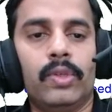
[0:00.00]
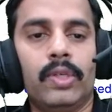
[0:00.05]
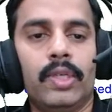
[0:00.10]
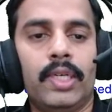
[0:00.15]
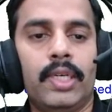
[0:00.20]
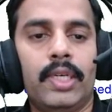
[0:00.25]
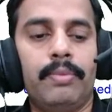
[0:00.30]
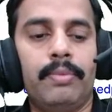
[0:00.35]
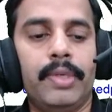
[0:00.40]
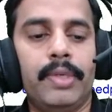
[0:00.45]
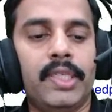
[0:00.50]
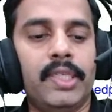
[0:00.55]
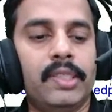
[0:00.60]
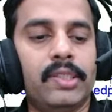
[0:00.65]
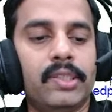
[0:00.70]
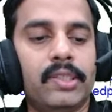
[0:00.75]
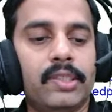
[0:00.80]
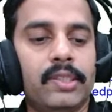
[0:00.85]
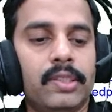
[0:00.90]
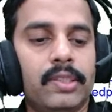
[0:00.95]
limit
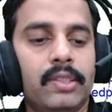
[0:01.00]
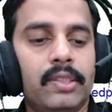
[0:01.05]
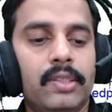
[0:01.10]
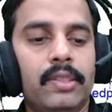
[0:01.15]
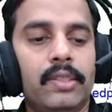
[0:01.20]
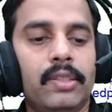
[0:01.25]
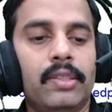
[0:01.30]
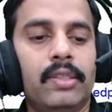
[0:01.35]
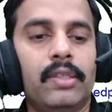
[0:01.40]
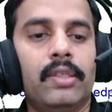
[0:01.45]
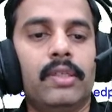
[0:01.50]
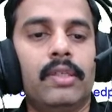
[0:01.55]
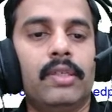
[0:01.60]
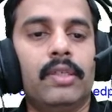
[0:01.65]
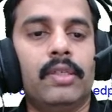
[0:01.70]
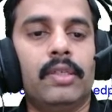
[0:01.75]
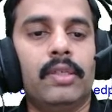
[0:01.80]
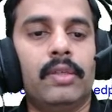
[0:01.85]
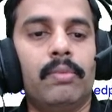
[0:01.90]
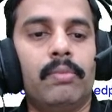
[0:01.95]
is
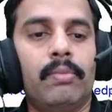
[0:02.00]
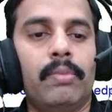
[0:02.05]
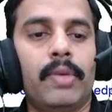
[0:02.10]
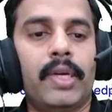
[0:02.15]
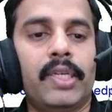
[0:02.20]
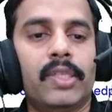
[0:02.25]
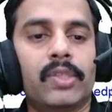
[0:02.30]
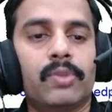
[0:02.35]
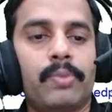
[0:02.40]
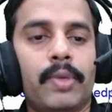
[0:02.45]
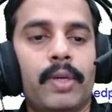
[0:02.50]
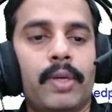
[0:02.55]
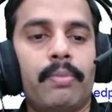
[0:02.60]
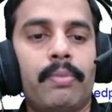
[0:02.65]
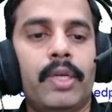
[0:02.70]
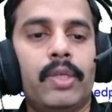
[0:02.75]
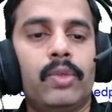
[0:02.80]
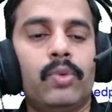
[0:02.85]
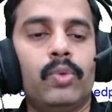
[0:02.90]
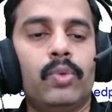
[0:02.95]
minus pi
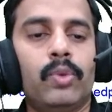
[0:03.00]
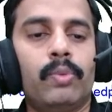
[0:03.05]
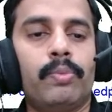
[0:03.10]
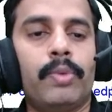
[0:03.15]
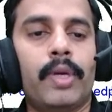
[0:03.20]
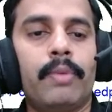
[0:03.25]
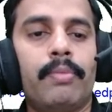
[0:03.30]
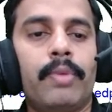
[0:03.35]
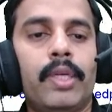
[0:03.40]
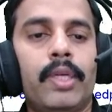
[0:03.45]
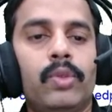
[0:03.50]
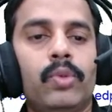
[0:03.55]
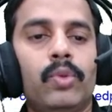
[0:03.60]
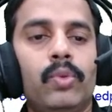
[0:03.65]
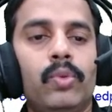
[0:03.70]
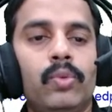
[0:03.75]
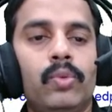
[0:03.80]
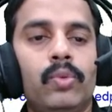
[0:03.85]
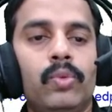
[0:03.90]
by 2 to pi by 2,